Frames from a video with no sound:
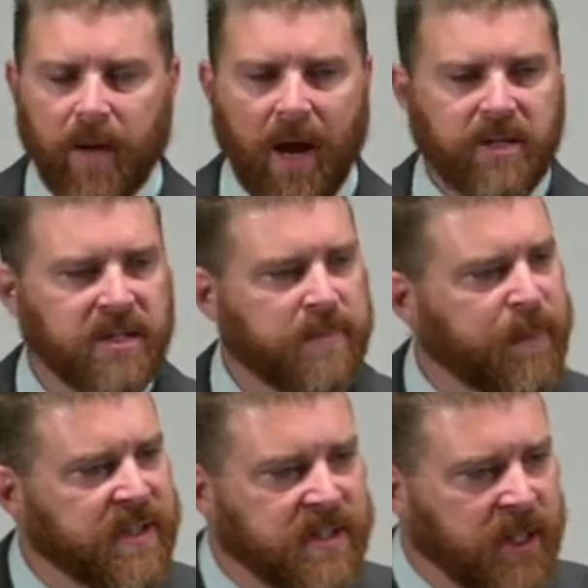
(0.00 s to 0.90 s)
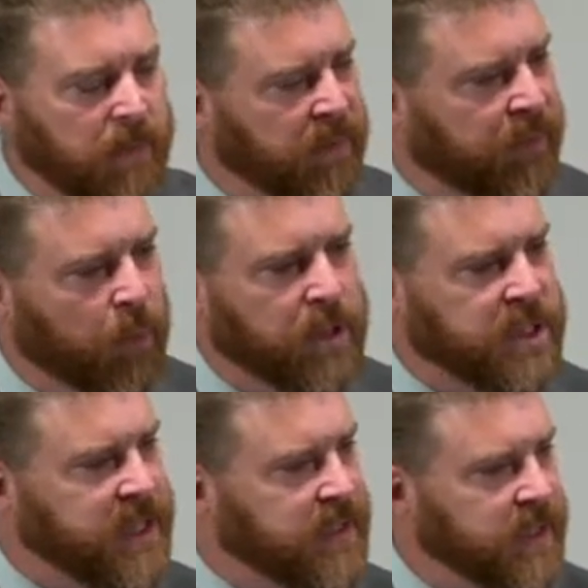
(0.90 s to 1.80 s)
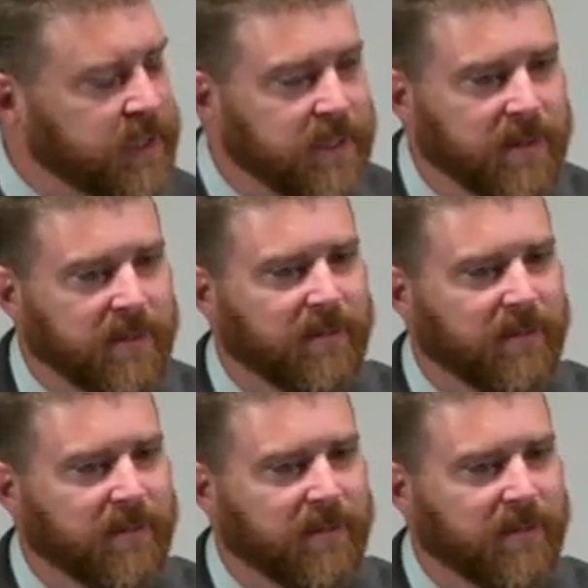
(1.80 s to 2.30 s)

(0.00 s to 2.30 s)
I've just been sitting before Jesus.